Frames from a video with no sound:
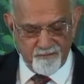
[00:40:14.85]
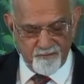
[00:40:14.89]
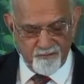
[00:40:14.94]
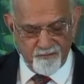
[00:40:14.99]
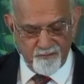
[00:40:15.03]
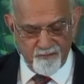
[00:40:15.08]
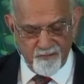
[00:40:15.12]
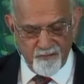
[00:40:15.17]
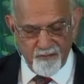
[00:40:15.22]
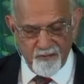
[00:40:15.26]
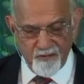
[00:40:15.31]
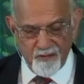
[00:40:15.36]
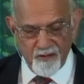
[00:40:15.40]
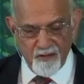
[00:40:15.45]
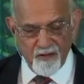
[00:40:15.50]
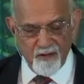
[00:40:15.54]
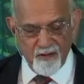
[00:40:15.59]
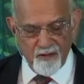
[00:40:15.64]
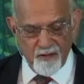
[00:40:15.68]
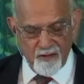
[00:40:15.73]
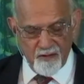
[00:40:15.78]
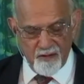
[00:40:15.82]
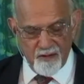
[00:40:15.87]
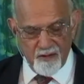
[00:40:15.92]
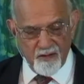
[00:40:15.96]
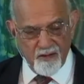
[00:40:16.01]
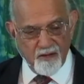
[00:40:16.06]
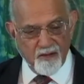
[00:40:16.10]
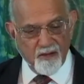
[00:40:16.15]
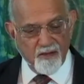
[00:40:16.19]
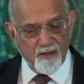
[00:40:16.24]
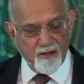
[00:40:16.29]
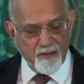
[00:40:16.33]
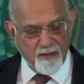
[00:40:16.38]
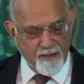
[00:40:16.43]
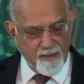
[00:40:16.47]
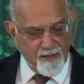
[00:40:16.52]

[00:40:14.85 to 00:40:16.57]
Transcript: (no one is talking)